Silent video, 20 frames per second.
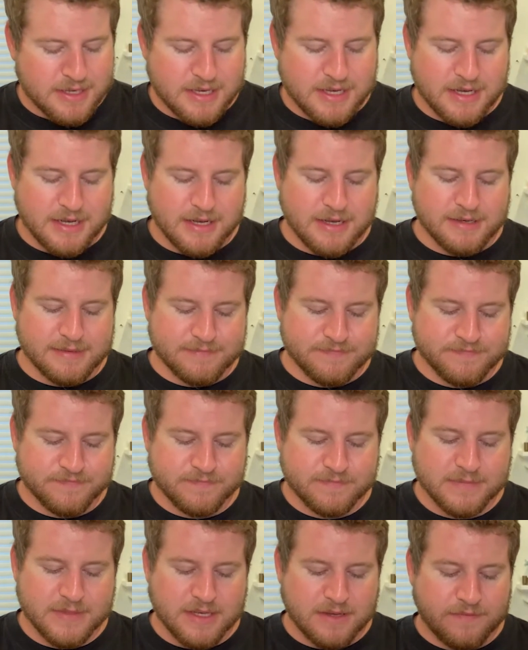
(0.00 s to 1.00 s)

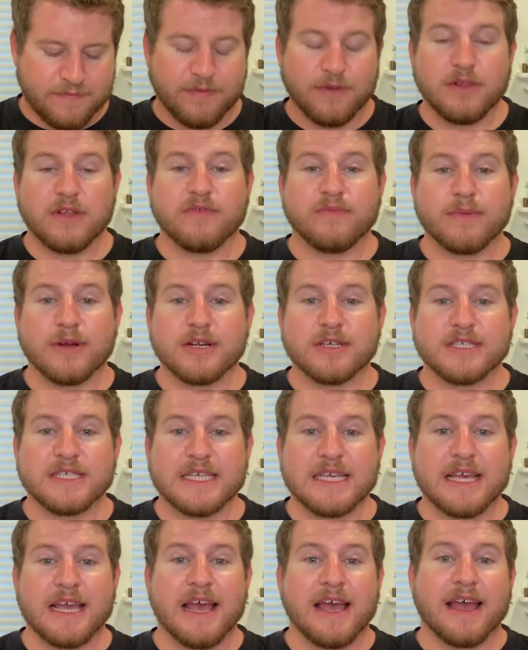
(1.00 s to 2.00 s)
Full of
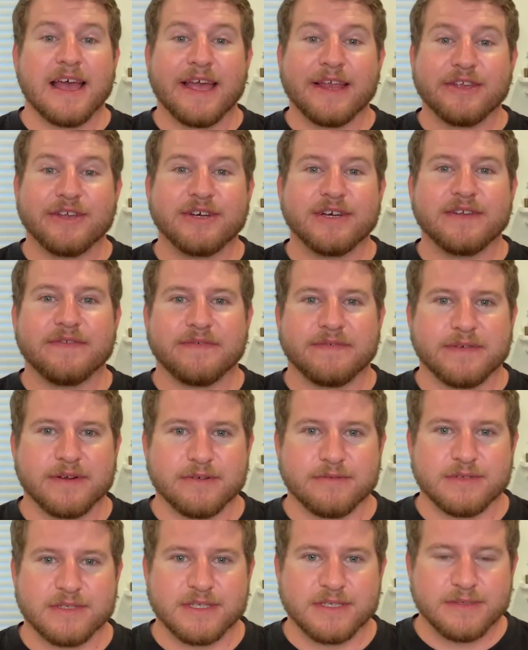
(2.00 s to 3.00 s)
mercy and good
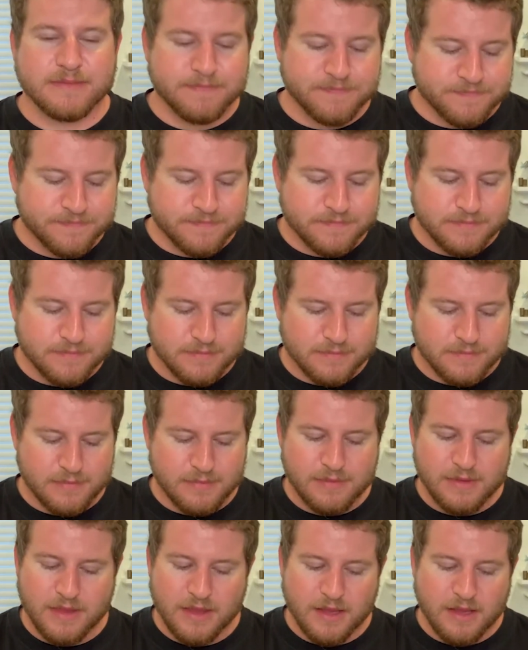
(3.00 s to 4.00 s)
fruits.
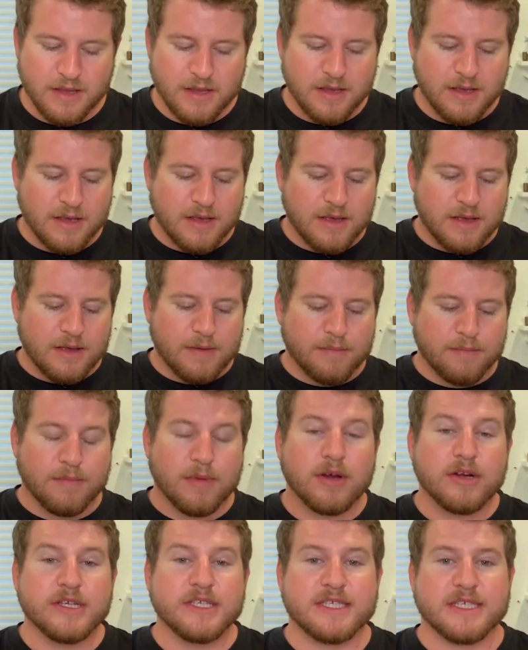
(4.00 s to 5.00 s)

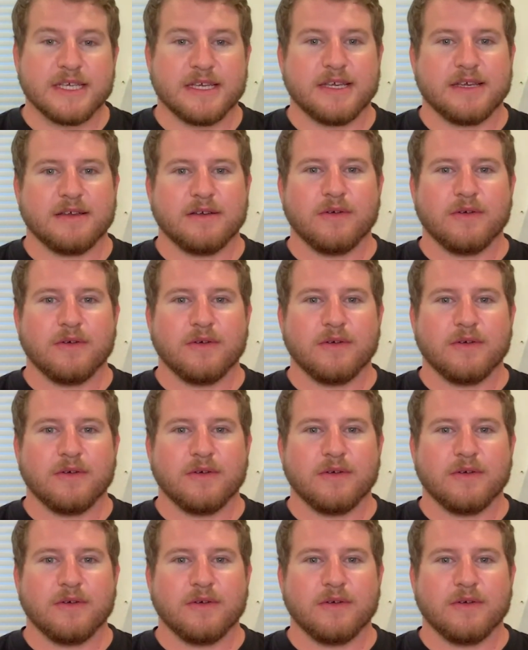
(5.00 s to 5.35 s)
Mercy.